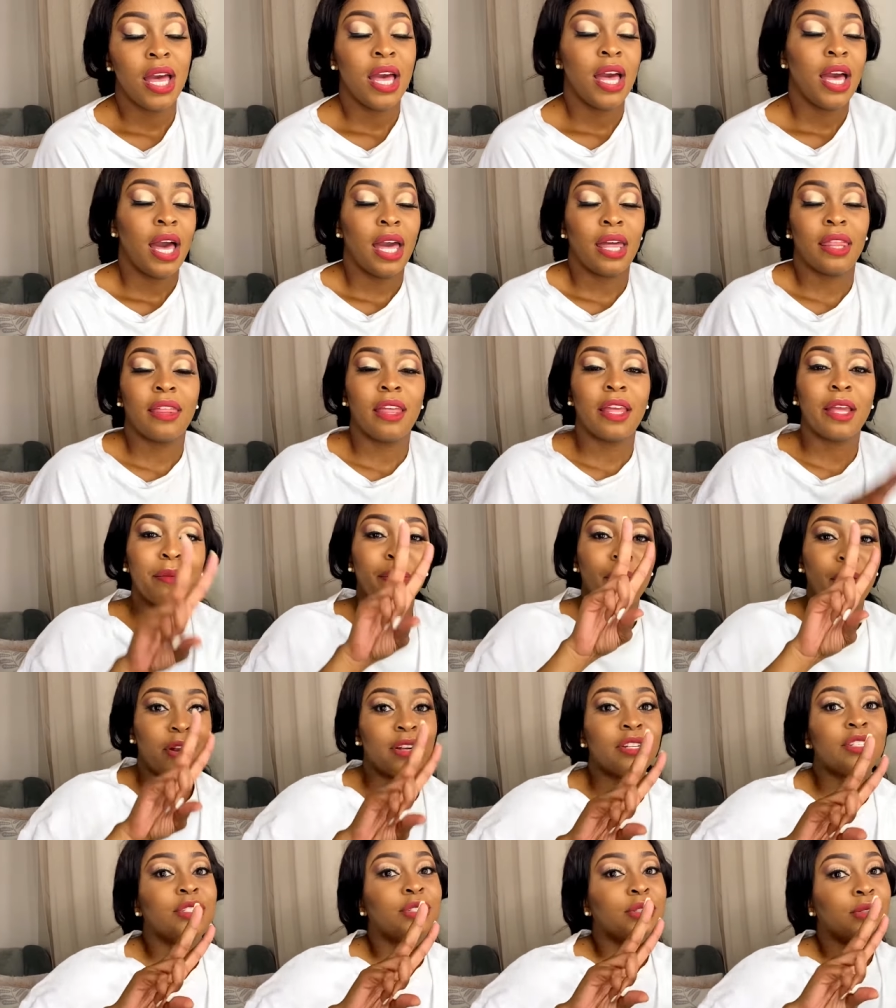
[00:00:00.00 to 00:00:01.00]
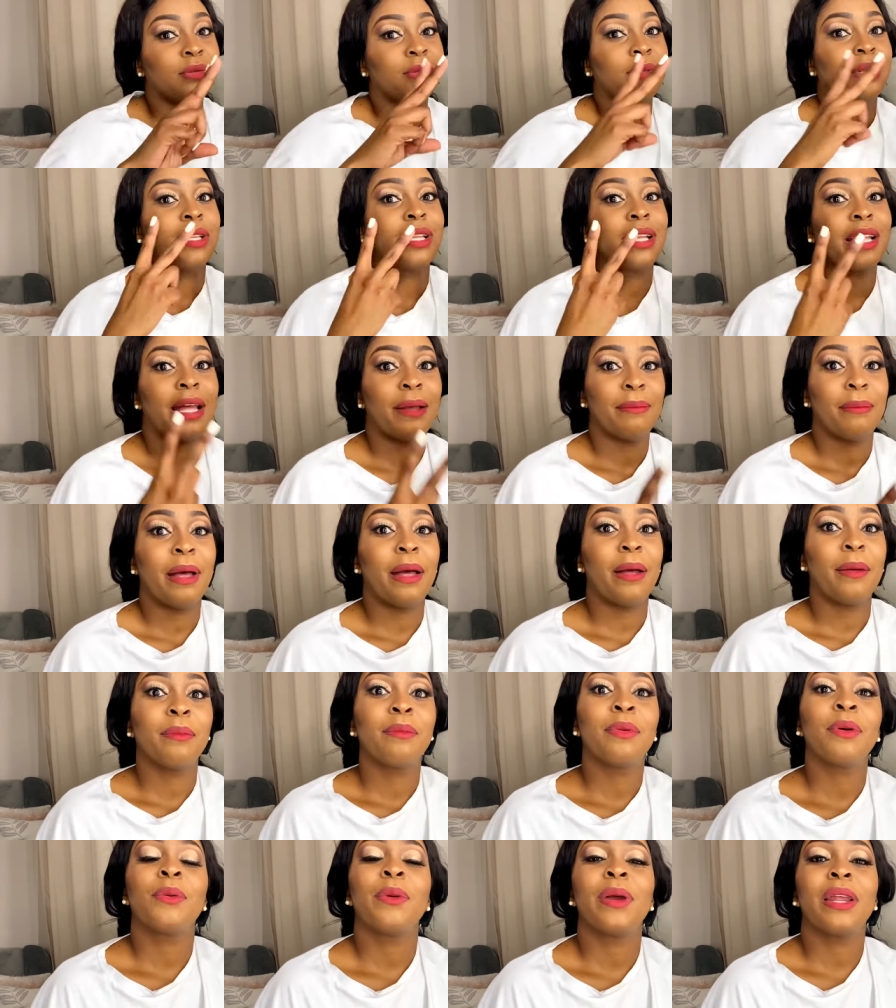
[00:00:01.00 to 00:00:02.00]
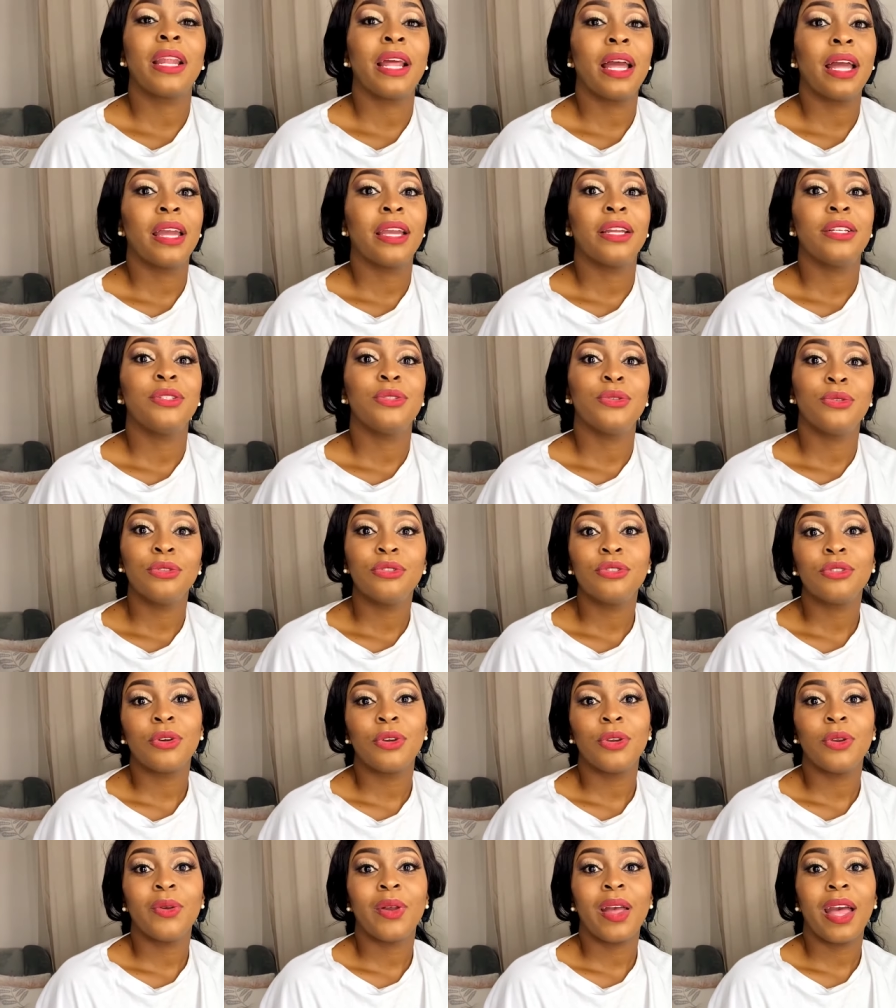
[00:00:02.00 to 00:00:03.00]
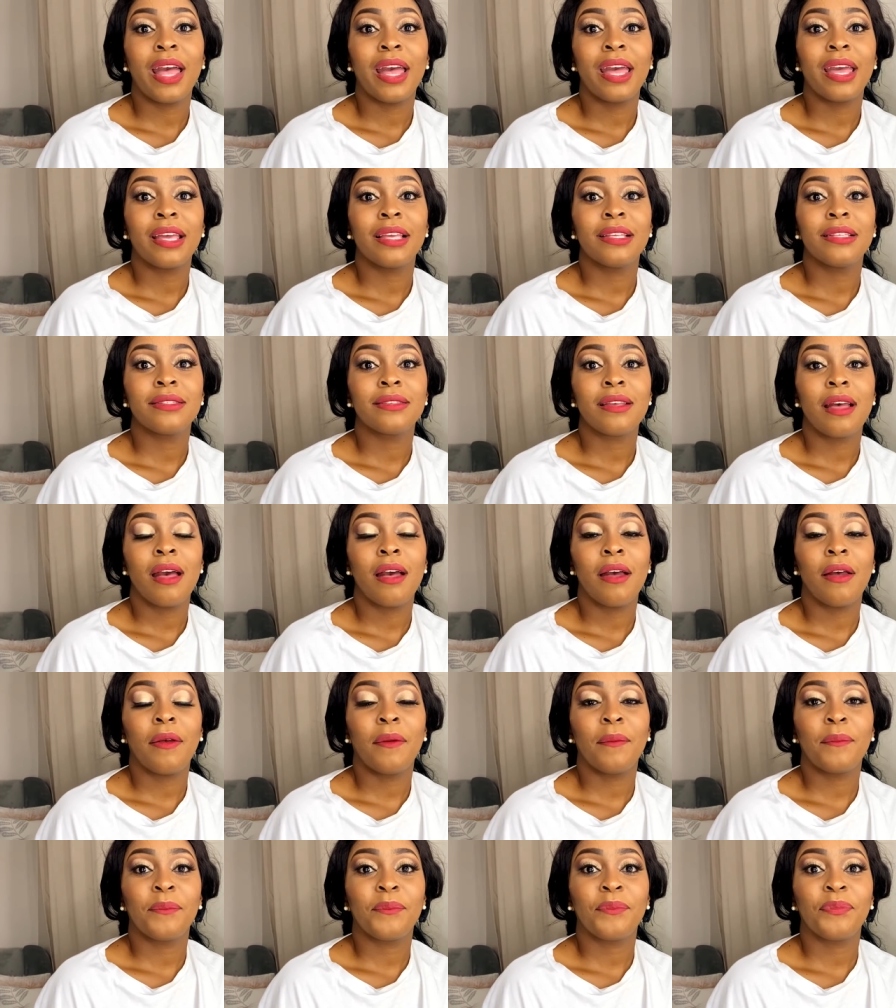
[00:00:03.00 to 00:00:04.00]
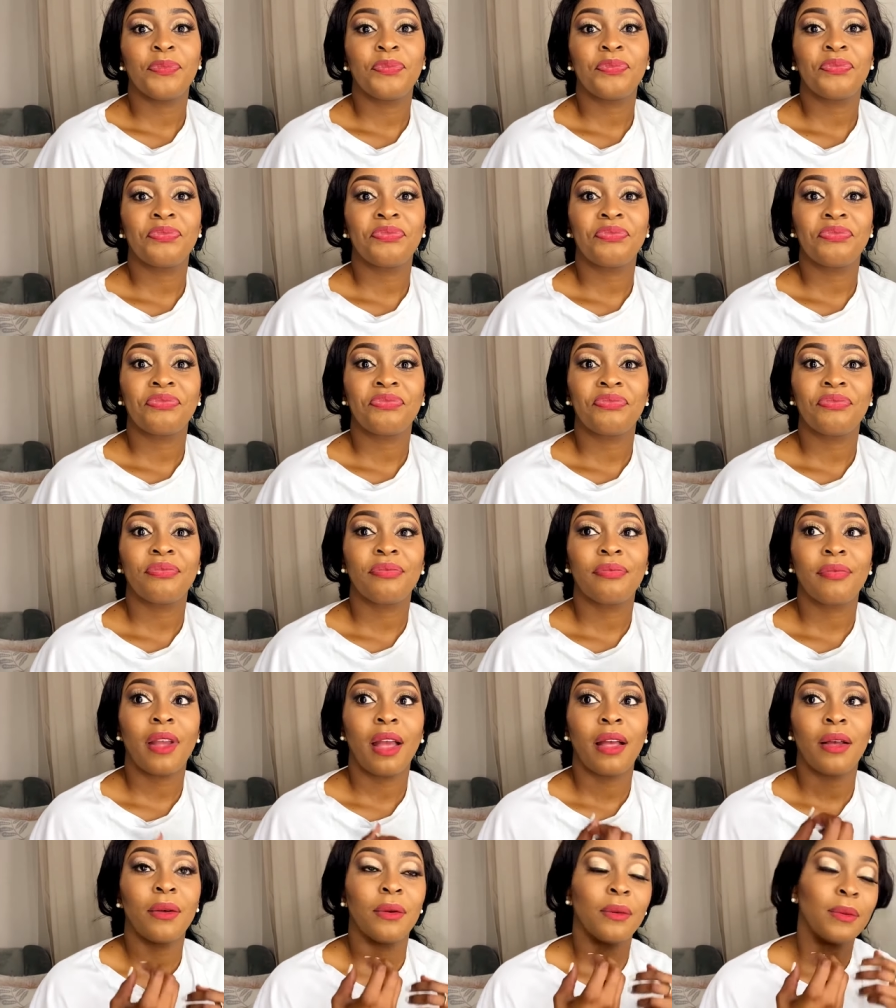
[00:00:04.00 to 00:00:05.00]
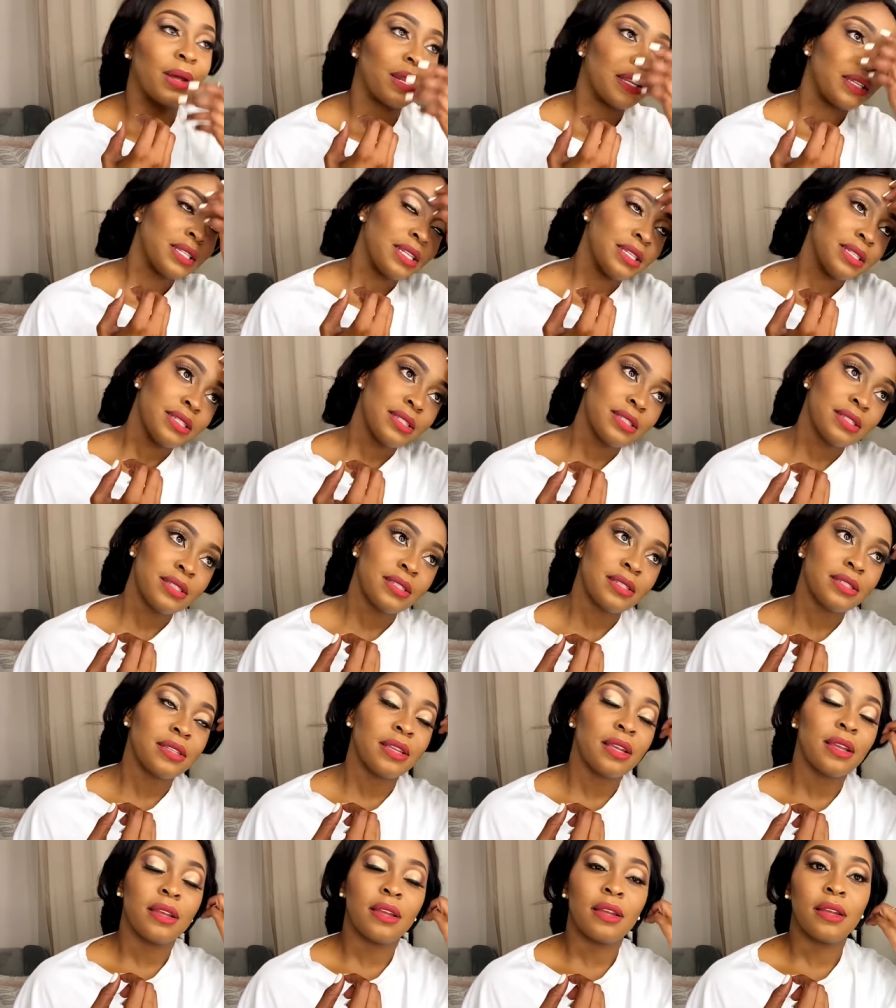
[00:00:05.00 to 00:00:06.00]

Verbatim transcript: I think part two will come up when I do show you guys. Um, what is this?